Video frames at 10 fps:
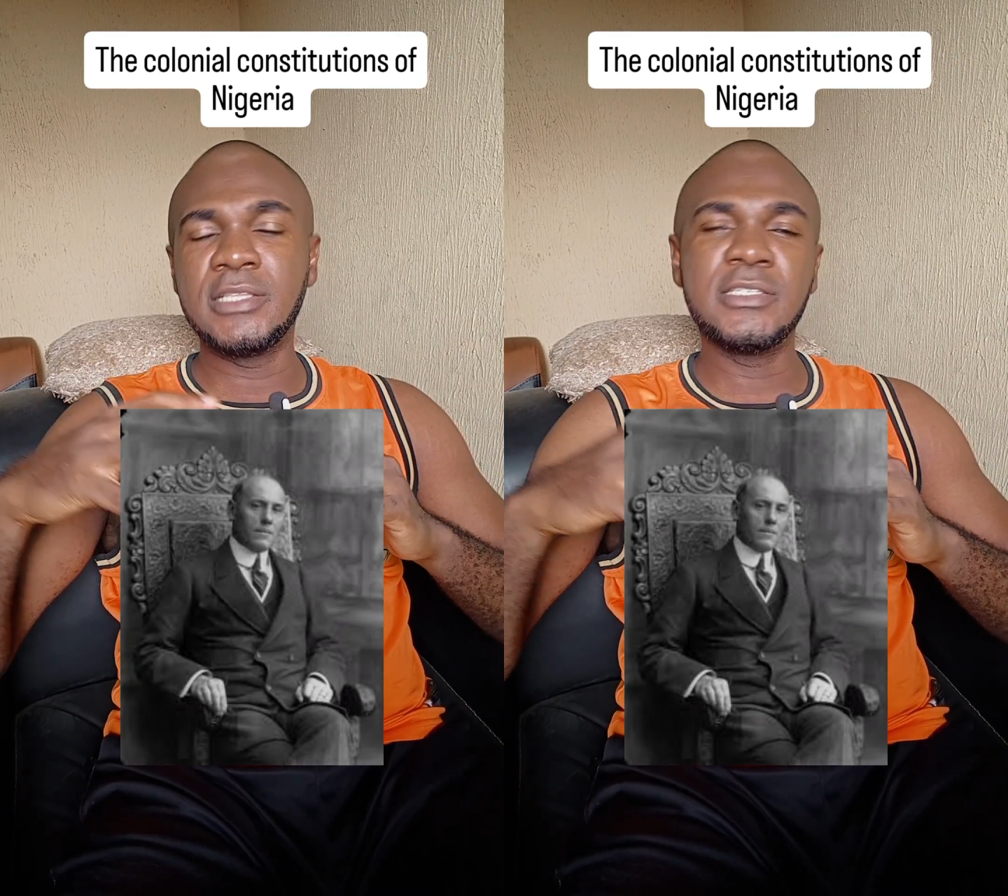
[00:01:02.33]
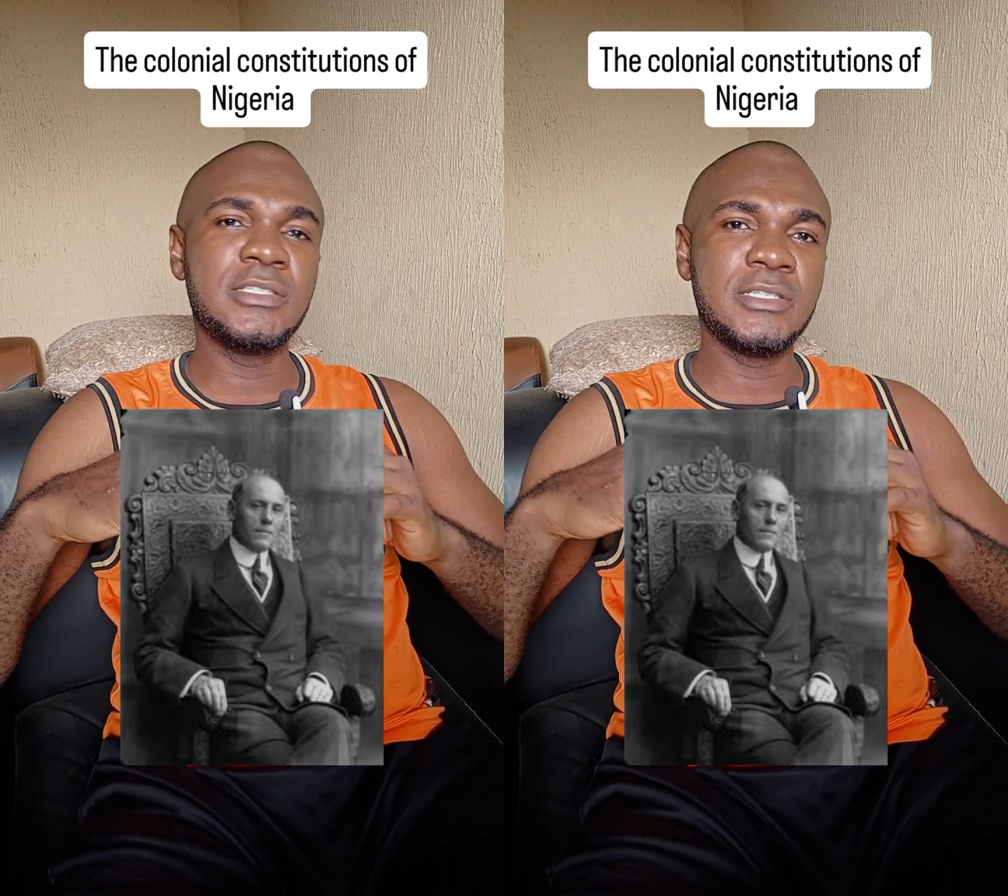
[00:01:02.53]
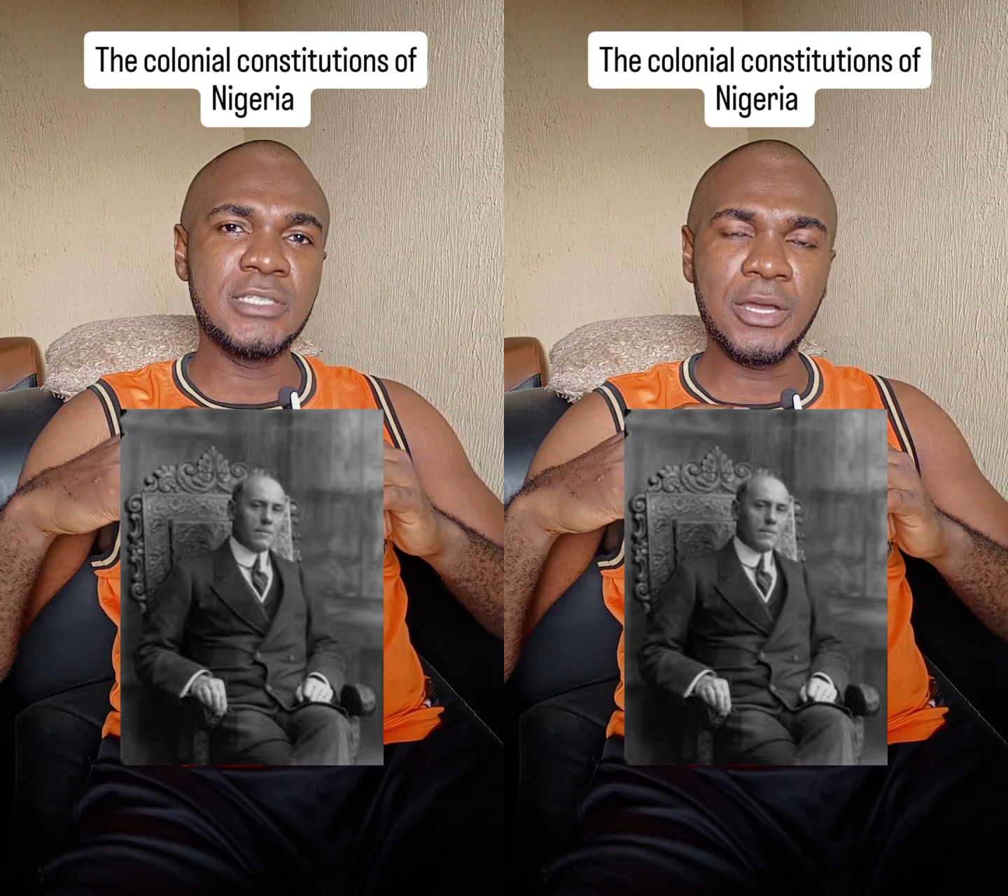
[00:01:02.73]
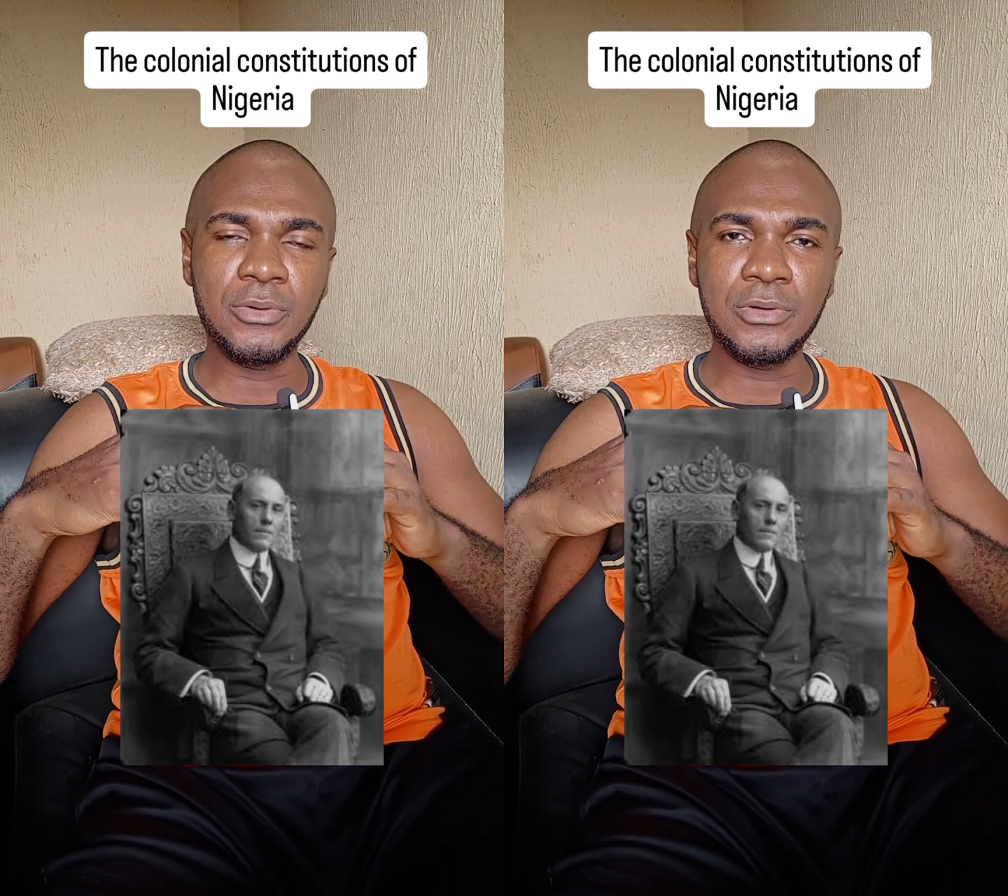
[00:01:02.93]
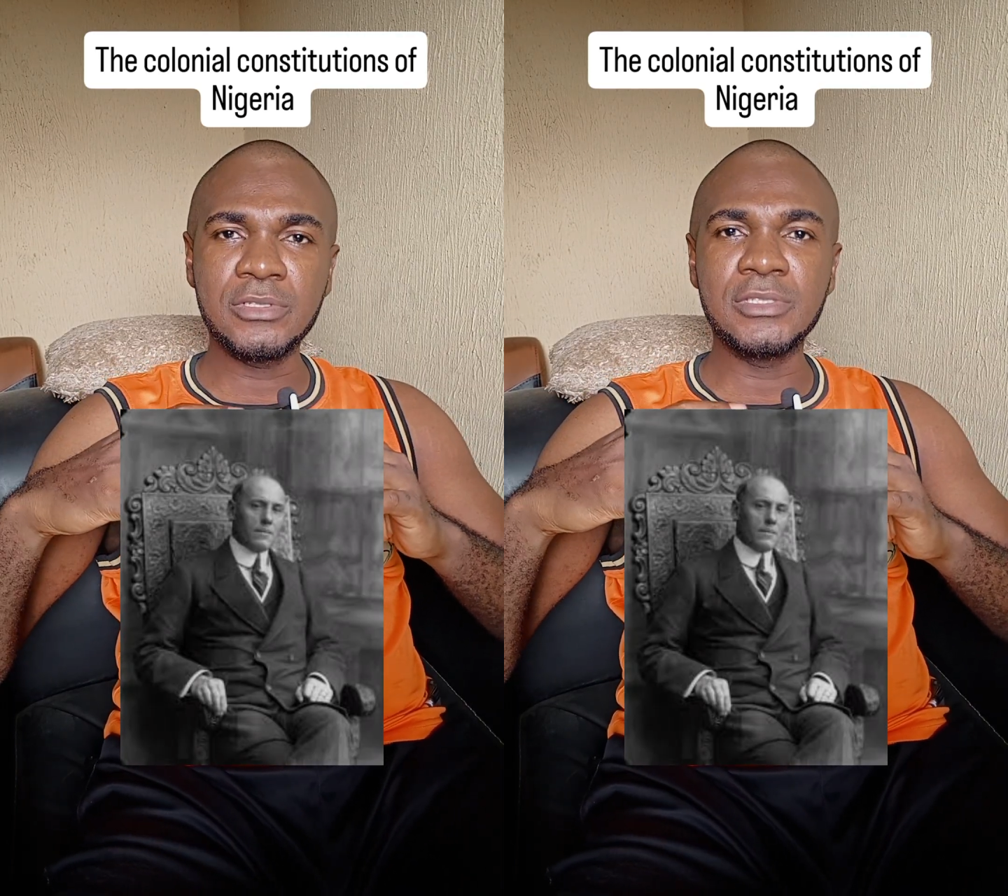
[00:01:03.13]
entity,
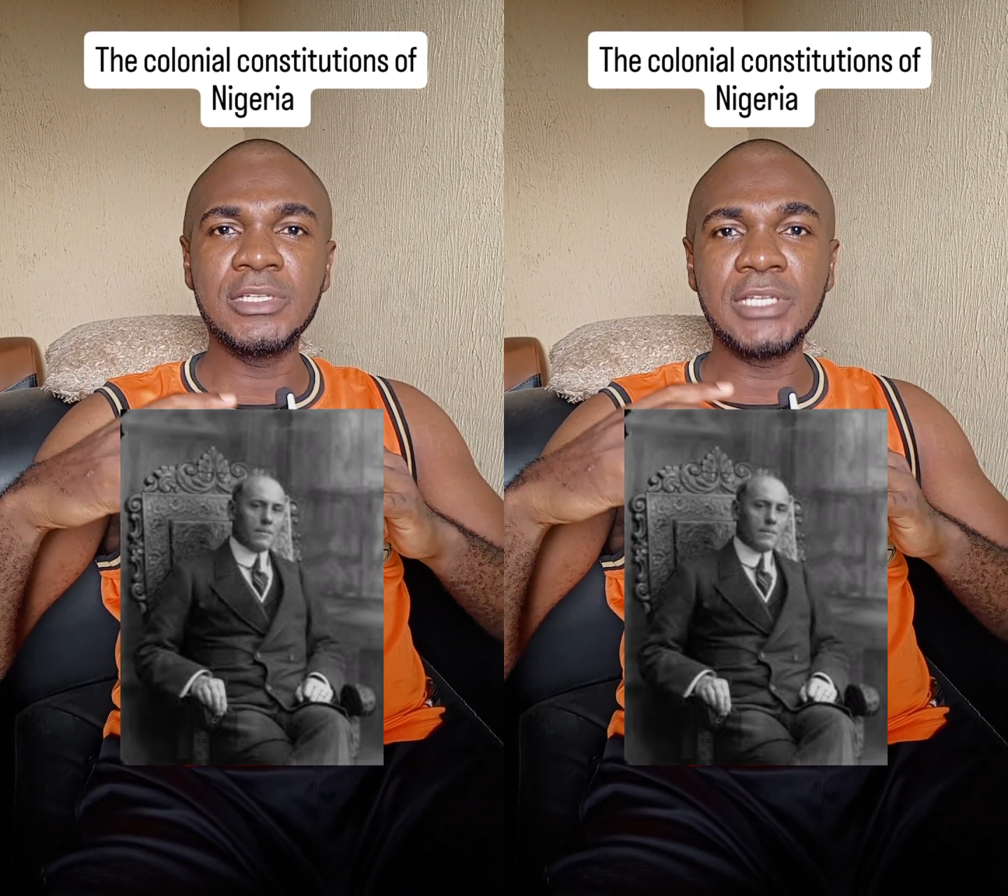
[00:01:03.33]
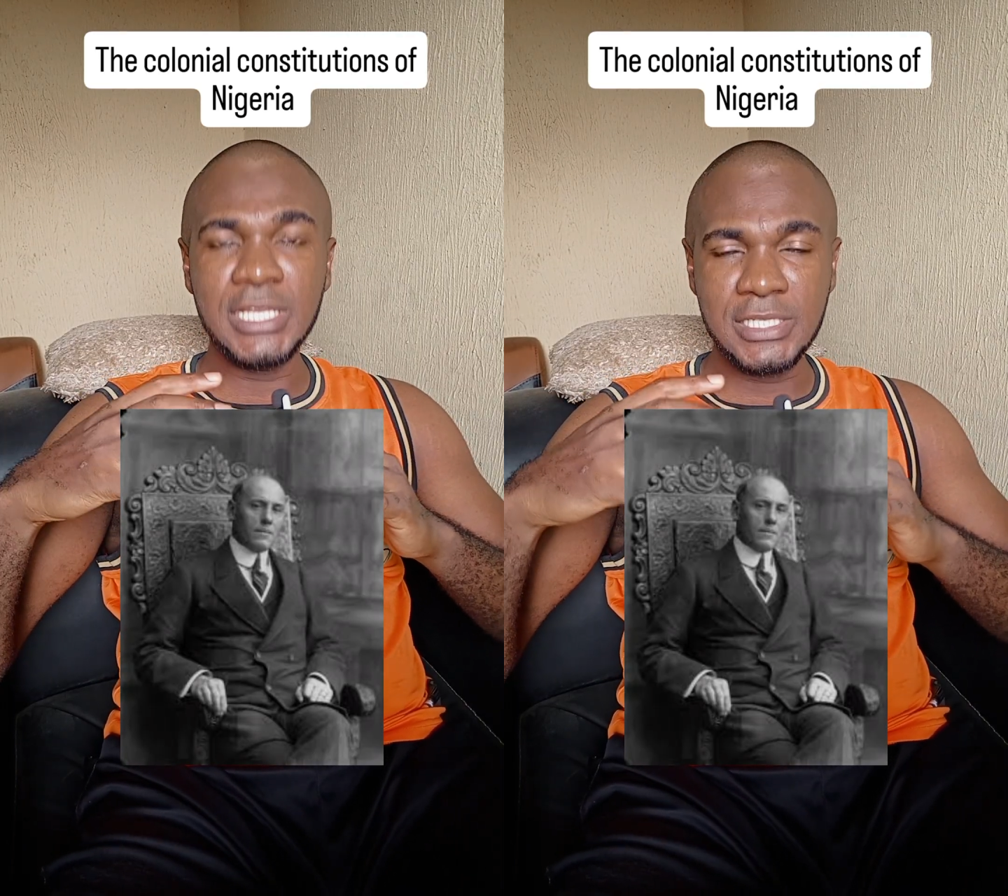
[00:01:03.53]
there was the